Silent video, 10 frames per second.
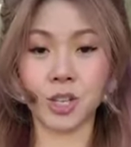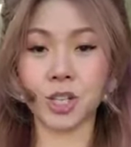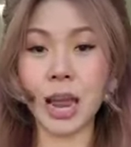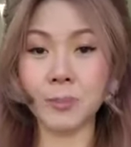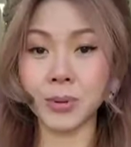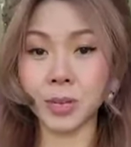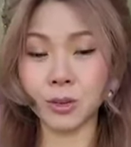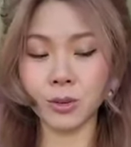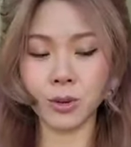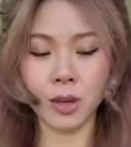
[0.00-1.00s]

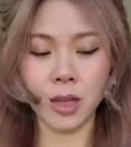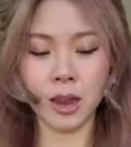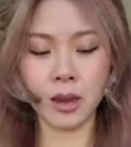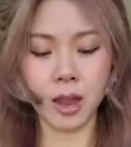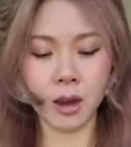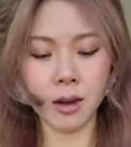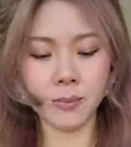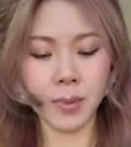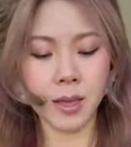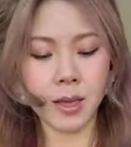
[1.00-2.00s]
shampoo, hair care,
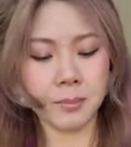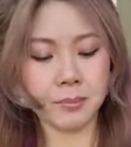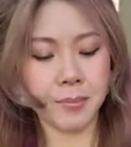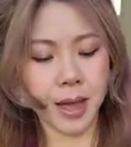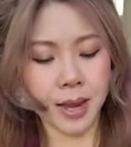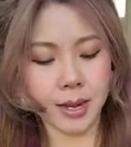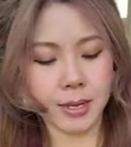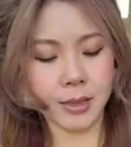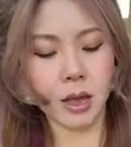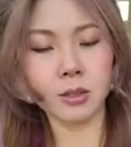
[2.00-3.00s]
but
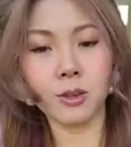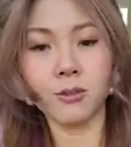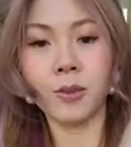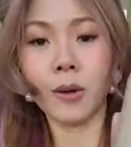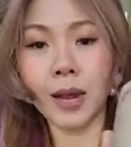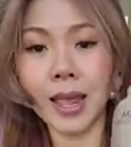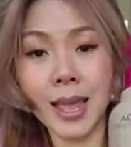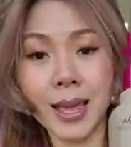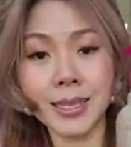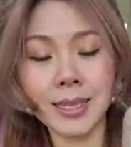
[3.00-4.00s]
it's also for
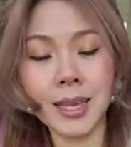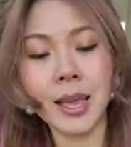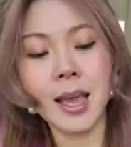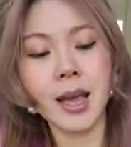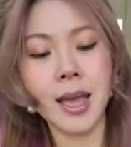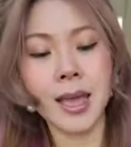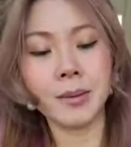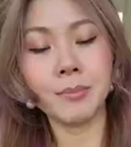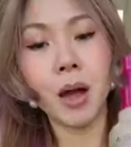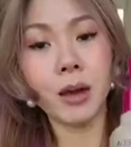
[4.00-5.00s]
hand
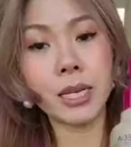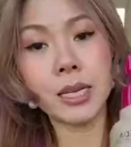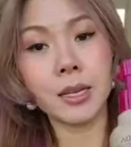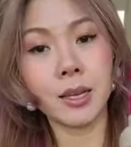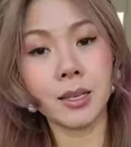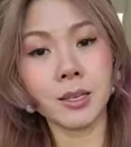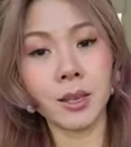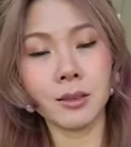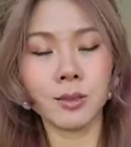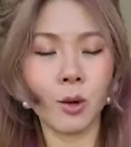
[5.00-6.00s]
and body.
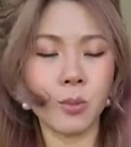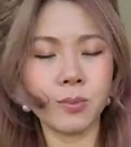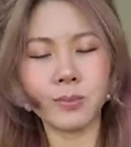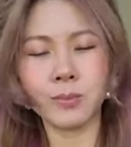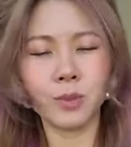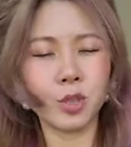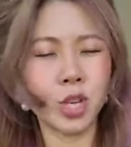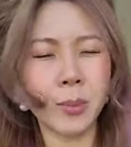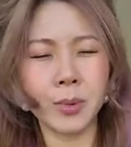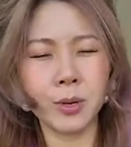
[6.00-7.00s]
Soap,
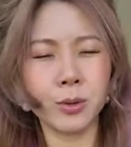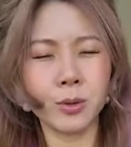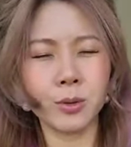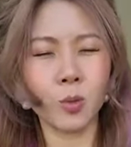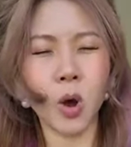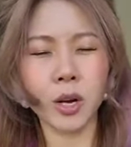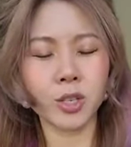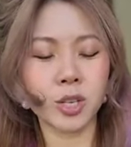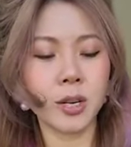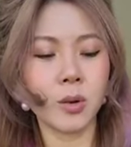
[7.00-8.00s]
shampoo,
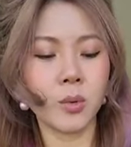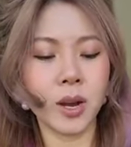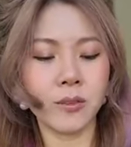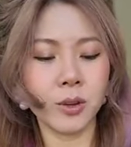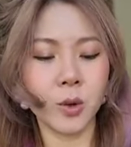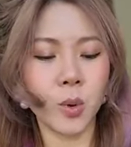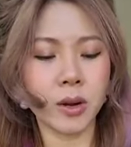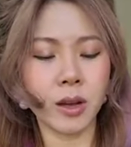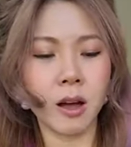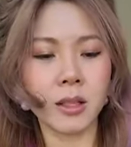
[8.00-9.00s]
wash, whatever you
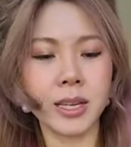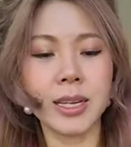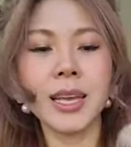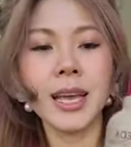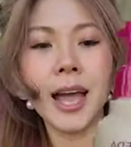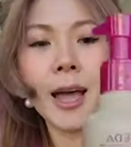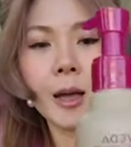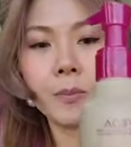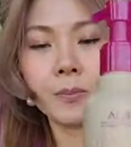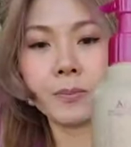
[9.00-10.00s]
want to call it.
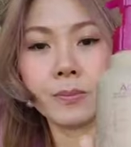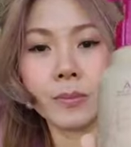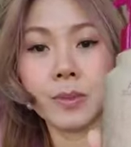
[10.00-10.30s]
Um,